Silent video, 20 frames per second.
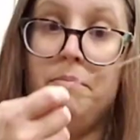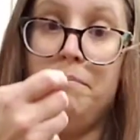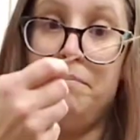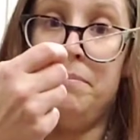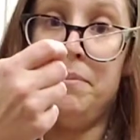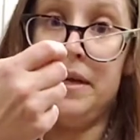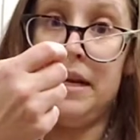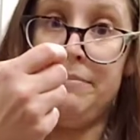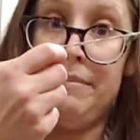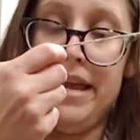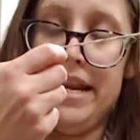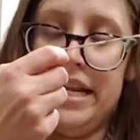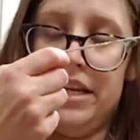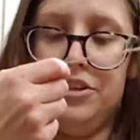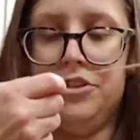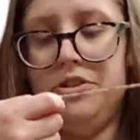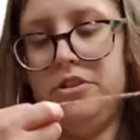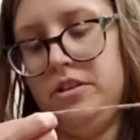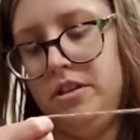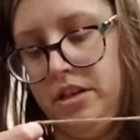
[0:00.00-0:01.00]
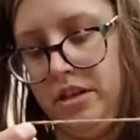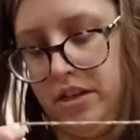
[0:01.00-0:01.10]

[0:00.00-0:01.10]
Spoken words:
But I managed.